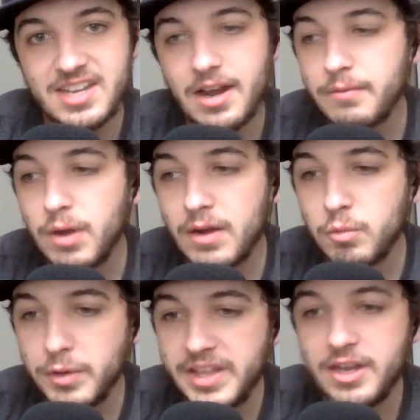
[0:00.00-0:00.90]
And I I
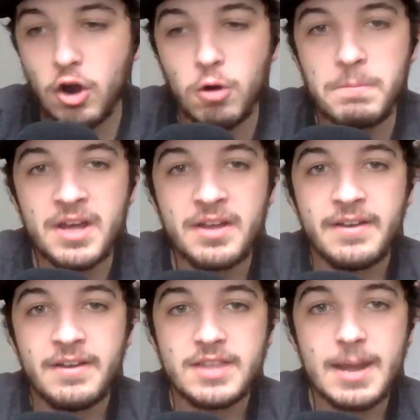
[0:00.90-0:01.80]
really hope
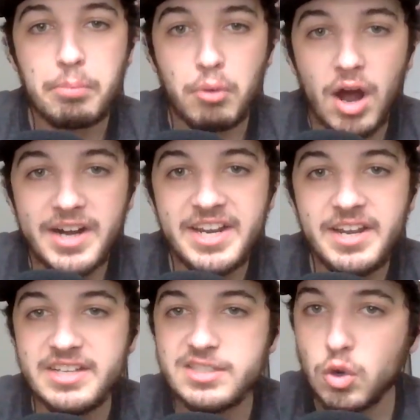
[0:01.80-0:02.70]
that
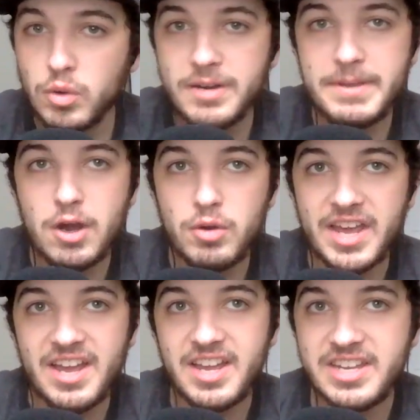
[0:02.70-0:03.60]
Bronny is going to be
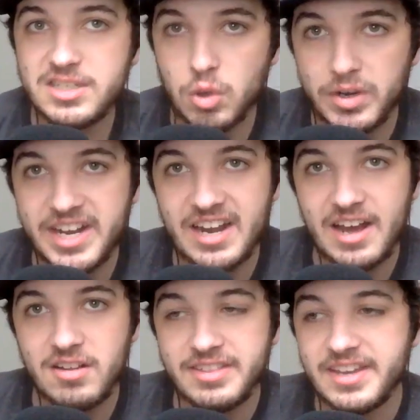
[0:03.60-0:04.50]
okay. He's going to get
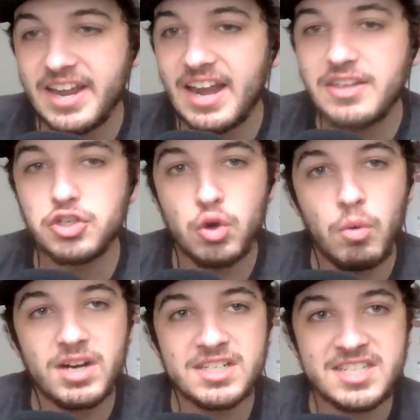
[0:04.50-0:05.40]
healthy. And I do
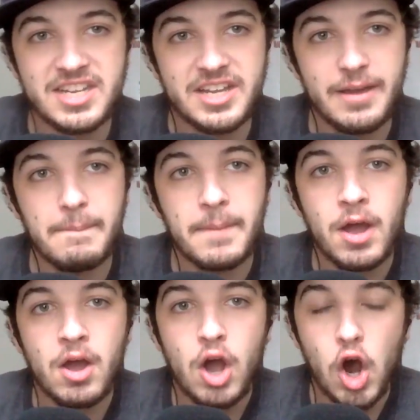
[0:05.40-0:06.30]
want to see him
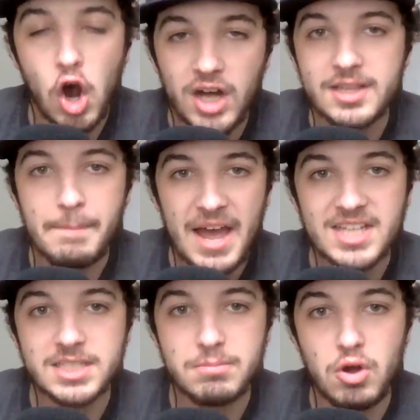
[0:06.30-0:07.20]
on the
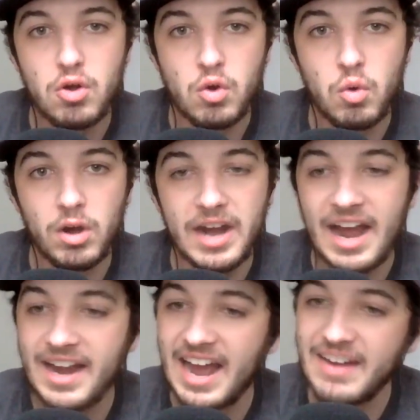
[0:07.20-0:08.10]
basketball court.
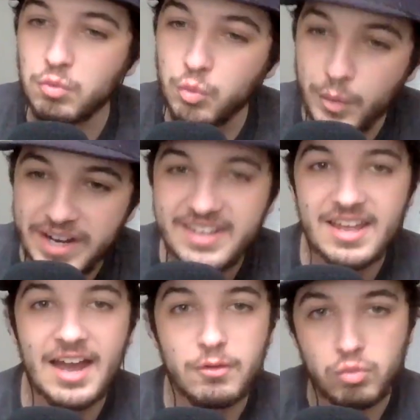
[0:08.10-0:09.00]
I I
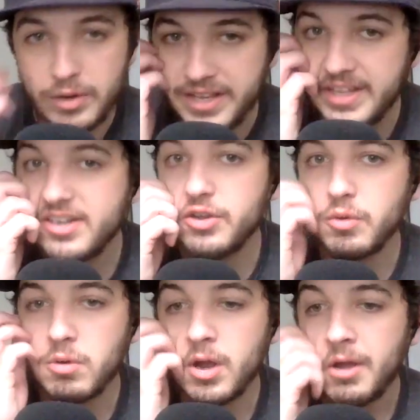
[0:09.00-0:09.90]
really I really
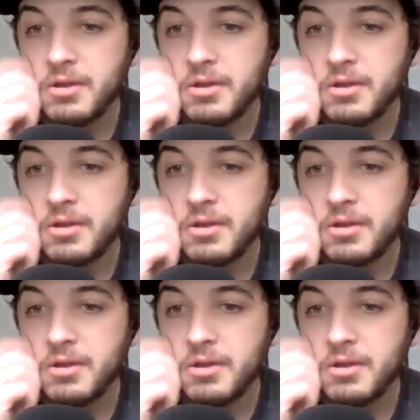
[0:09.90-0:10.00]
do.